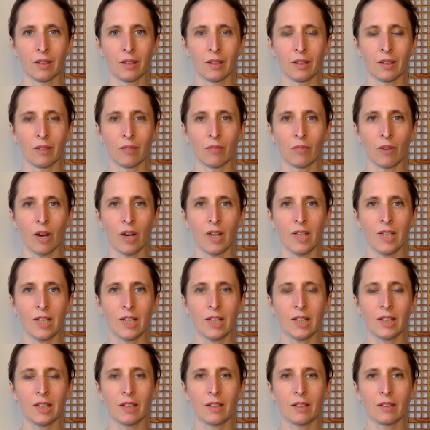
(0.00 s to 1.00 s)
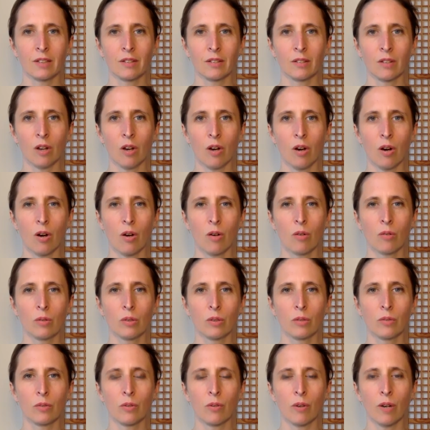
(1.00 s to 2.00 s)
Inviting the whole
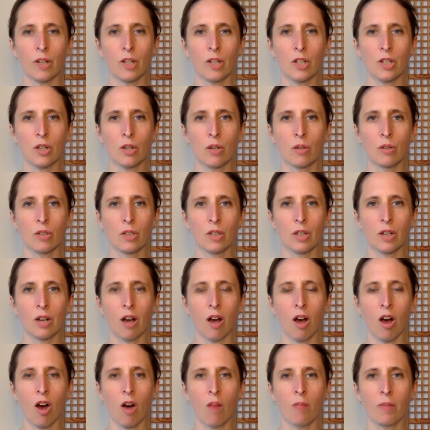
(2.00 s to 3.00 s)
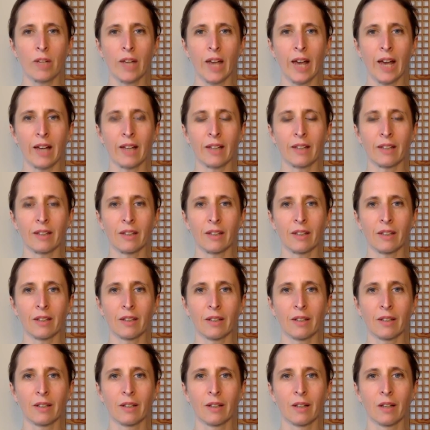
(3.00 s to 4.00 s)
of the right shoulder, arm and hand
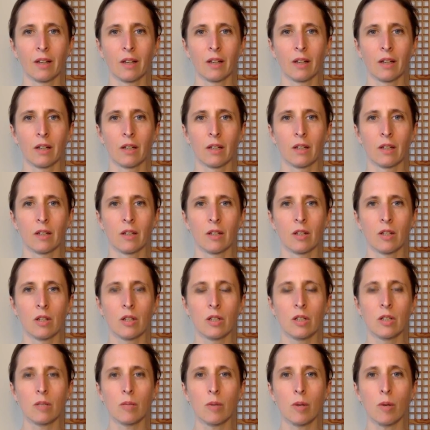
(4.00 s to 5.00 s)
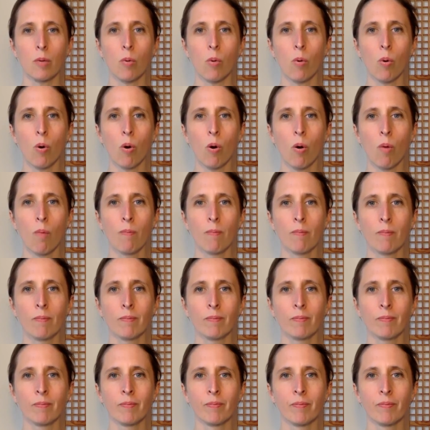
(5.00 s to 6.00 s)
to be warm
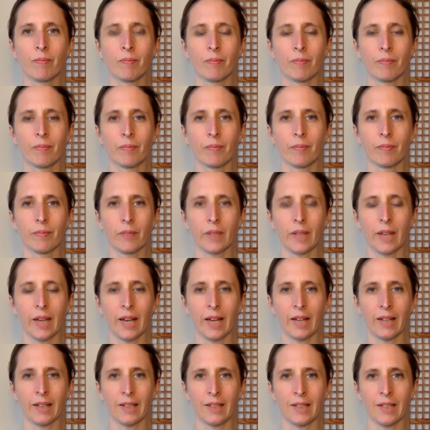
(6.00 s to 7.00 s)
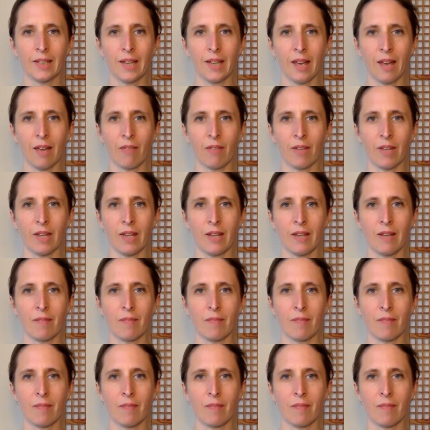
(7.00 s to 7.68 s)
and heavy.